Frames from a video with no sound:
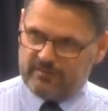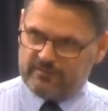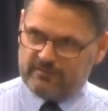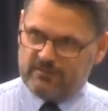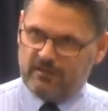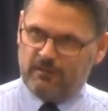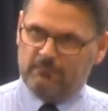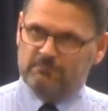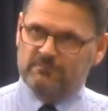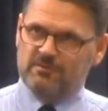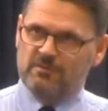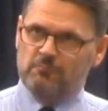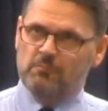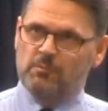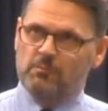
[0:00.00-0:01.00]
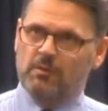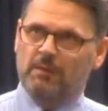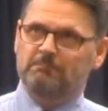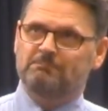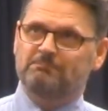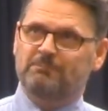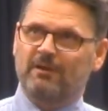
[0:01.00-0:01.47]
we
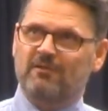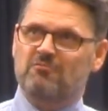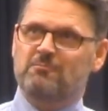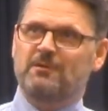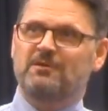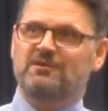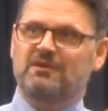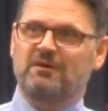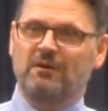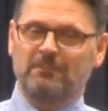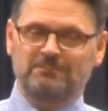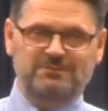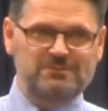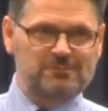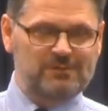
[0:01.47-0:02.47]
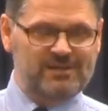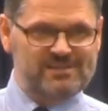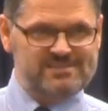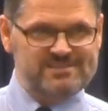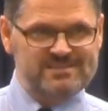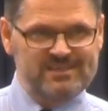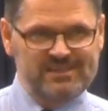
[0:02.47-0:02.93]
want prosperity come to
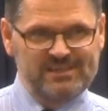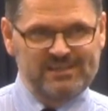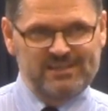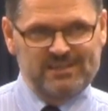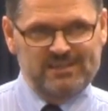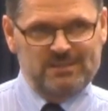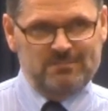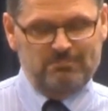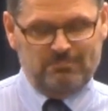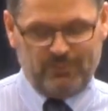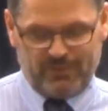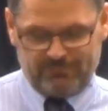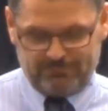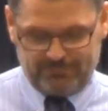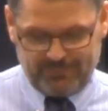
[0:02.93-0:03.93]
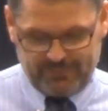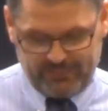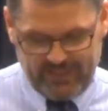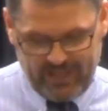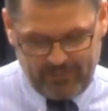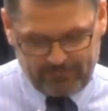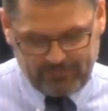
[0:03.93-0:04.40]
us, but not